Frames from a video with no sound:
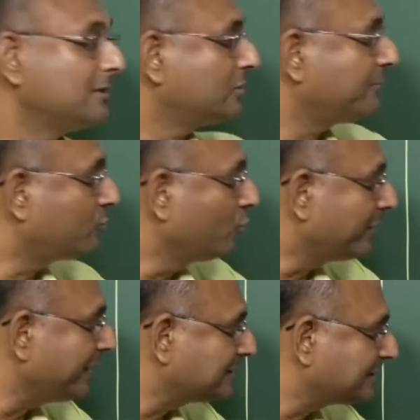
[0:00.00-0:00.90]
So if
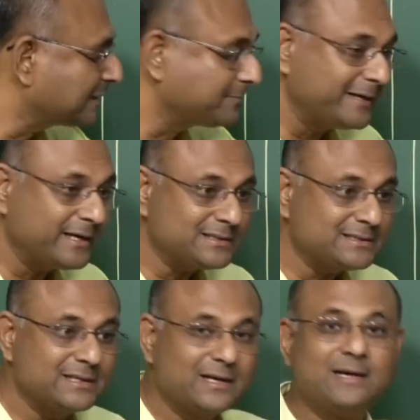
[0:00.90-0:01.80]
2t is 6
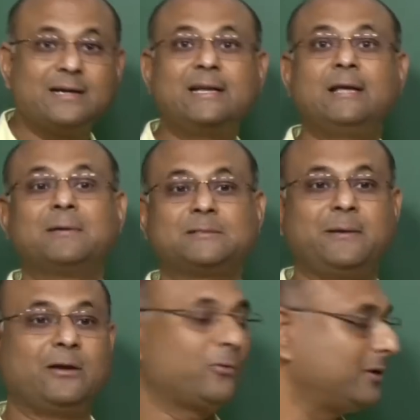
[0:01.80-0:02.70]
meters, t must
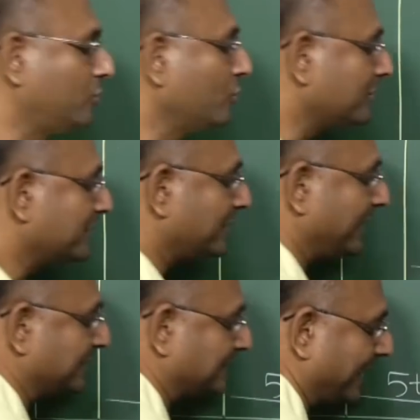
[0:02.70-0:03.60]
be equal to
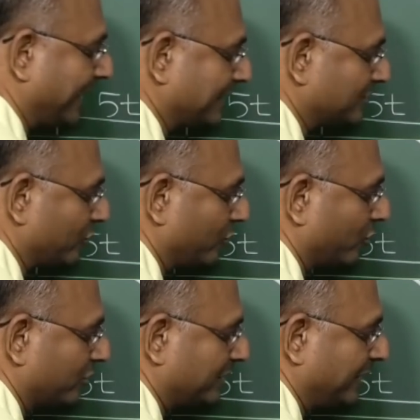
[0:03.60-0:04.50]
3 seconds. So you
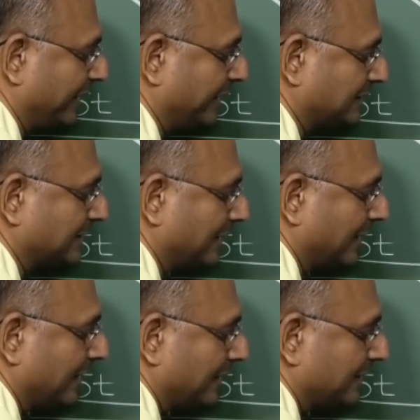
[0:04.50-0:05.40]
know t is
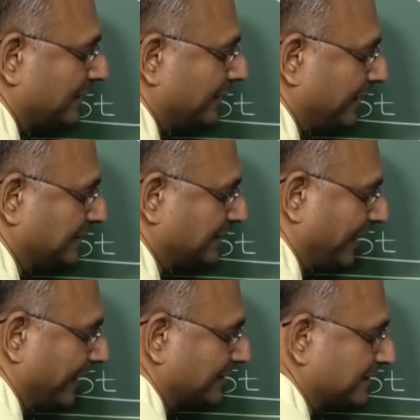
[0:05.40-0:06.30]
3
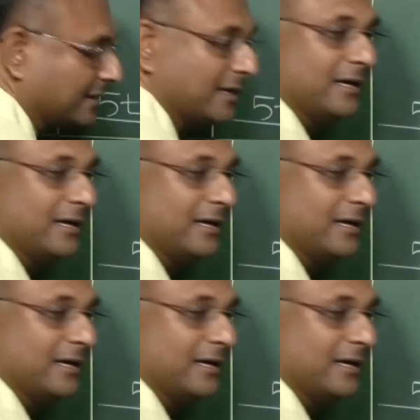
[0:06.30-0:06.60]
seconds.